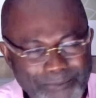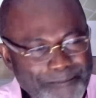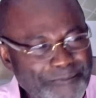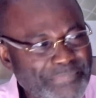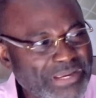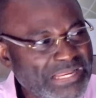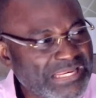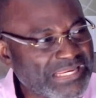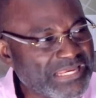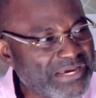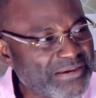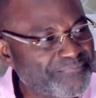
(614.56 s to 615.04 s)

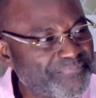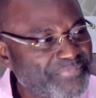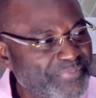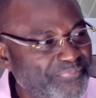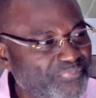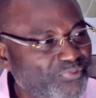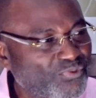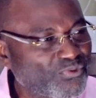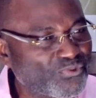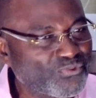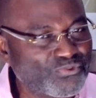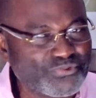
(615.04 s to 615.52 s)
1
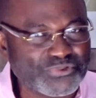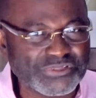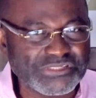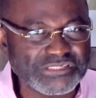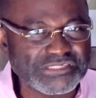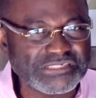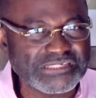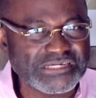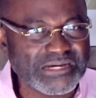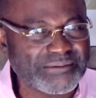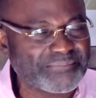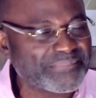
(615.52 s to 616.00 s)
million people
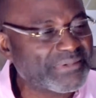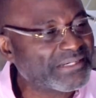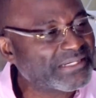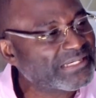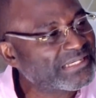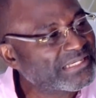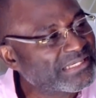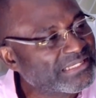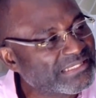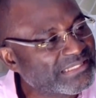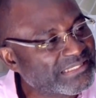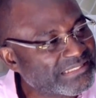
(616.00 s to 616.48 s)
losing their
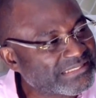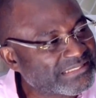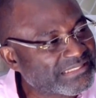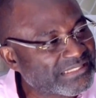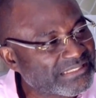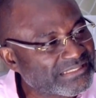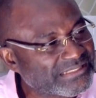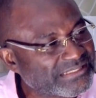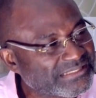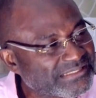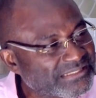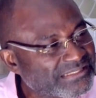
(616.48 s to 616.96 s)
money in
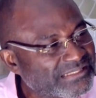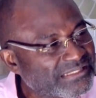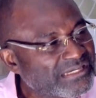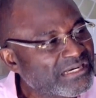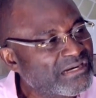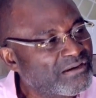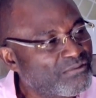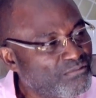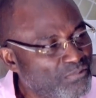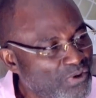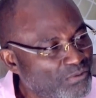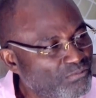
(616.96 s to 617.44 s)
this country?
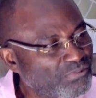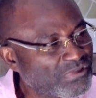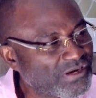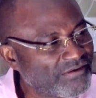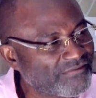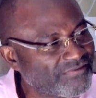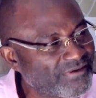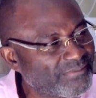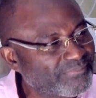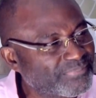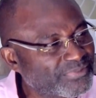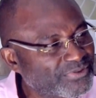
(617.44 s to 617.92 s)
What
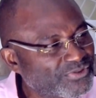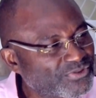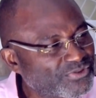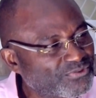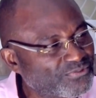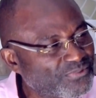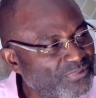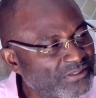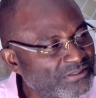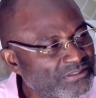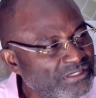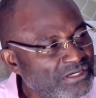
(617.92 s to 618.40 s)
would have
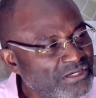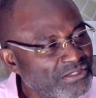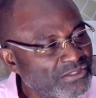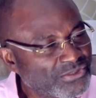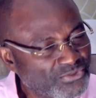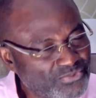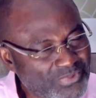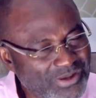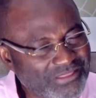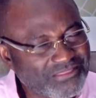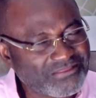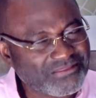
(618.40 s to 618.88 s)
happened to us?
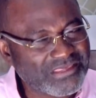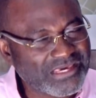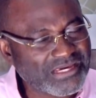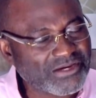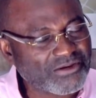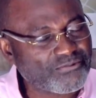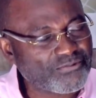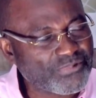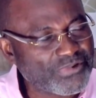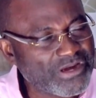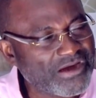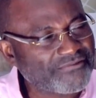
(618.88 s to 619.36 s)
So I
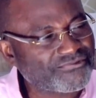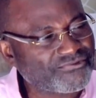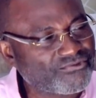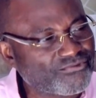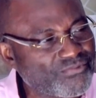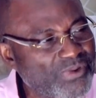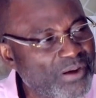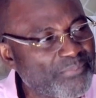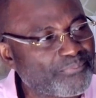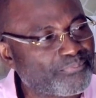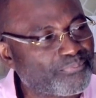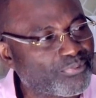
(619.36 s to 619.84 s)
think we
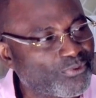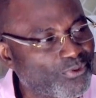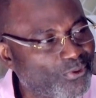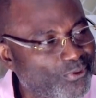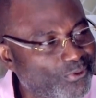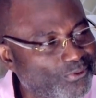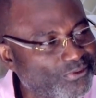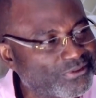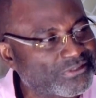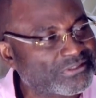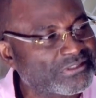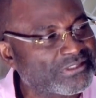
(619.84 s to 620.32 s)
have to
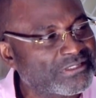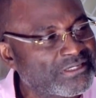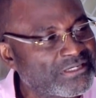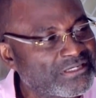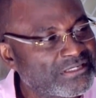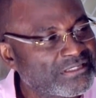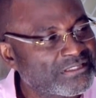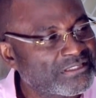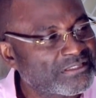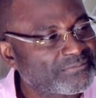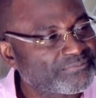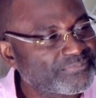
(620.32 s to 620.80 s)
applaud
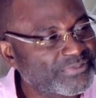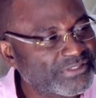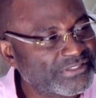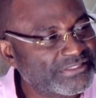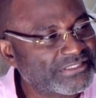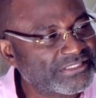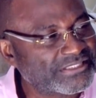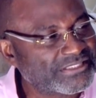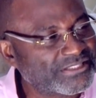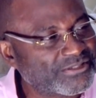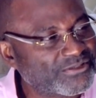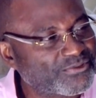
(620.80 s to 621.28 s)

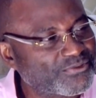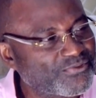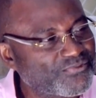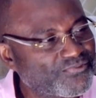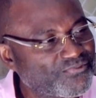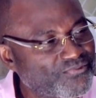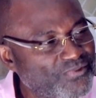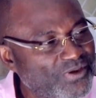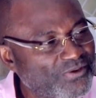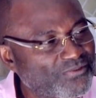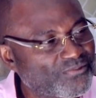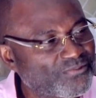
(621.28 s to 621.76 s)
President
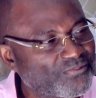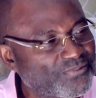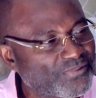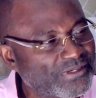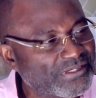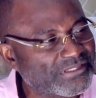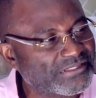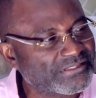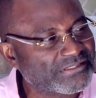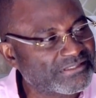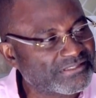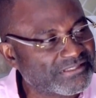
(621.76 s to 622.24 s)

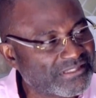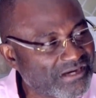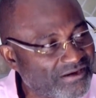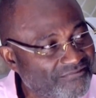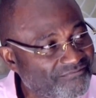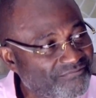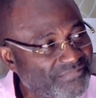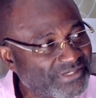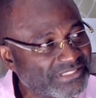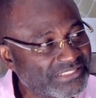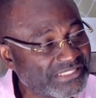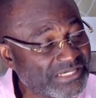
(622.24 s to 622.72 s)
Akufo-Addo and his
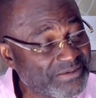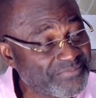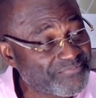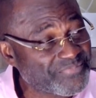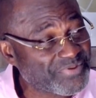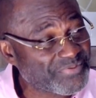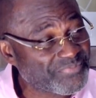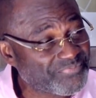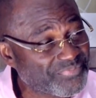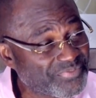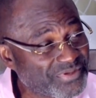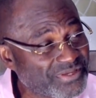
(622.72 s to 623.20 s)
government
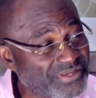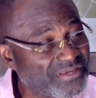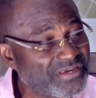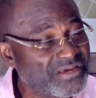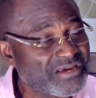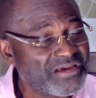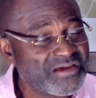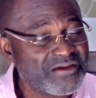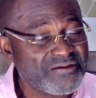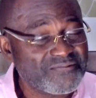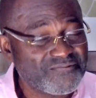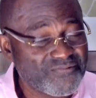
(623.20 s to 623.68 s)
MPP
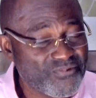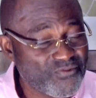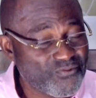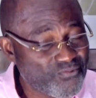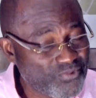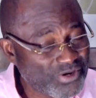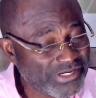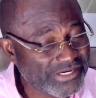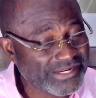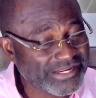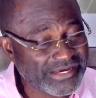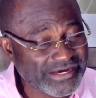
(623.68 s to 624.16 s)

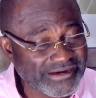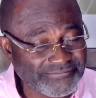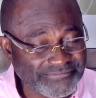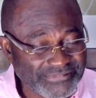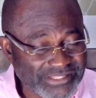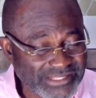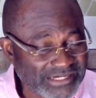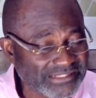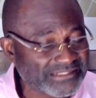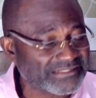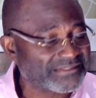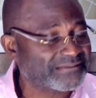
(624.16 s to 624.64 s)
for what they
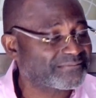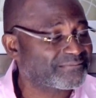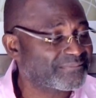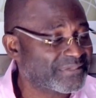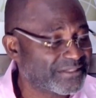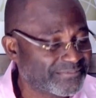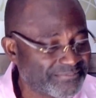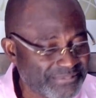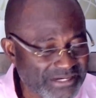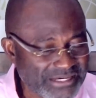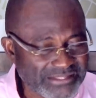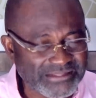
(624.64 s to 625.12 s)
have done.
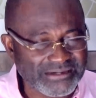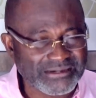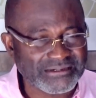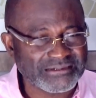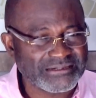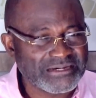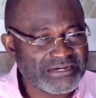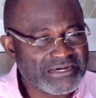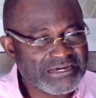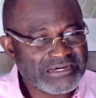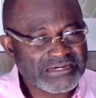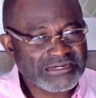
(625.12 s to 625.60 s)
My
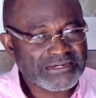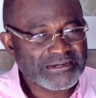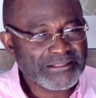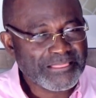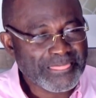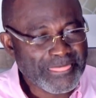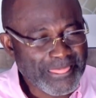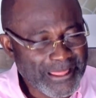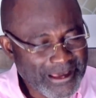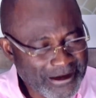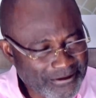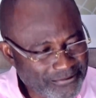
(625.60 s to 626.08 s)
brother,
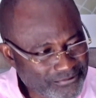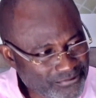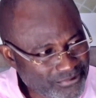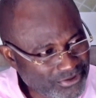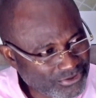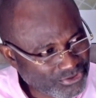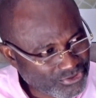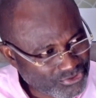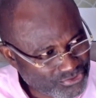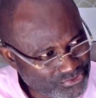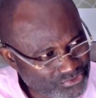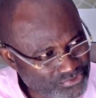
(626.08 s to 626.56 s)

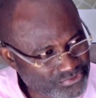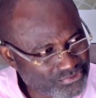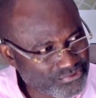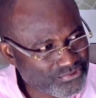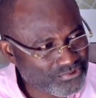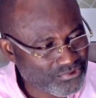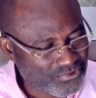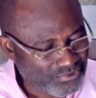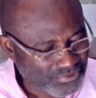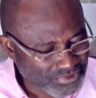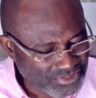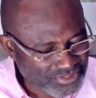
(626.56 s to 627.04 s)
I want
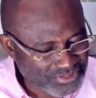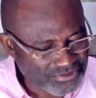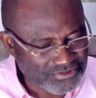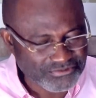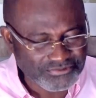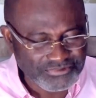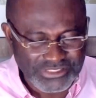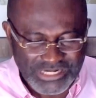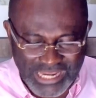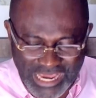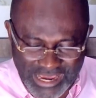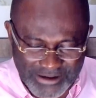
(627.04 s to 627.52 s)
to
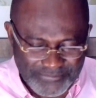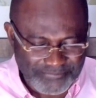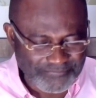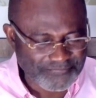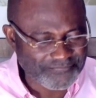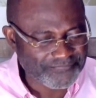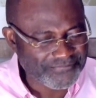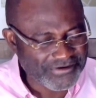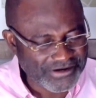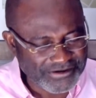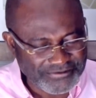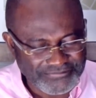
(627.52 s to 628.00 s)
continue with it.
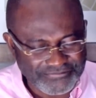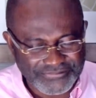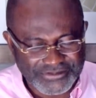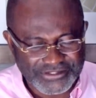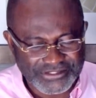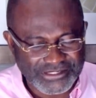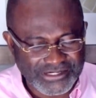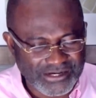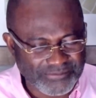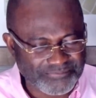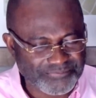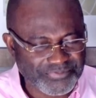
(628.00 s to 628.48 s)
I'm very,
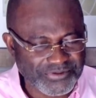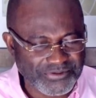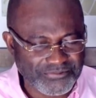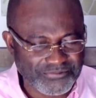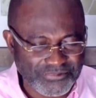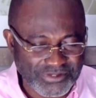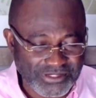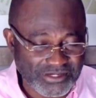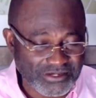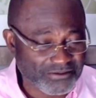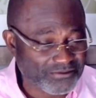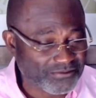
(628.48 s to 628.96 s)
very
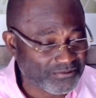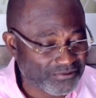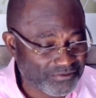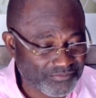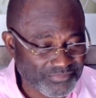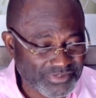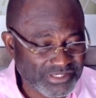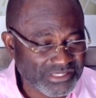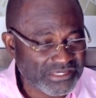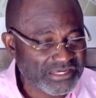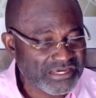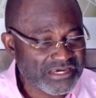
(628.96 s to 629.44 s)
happy with the
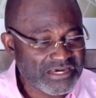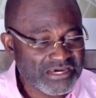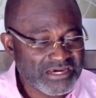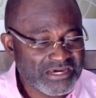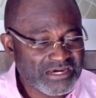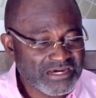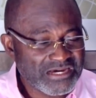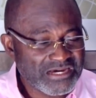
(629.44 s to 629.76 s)
economy.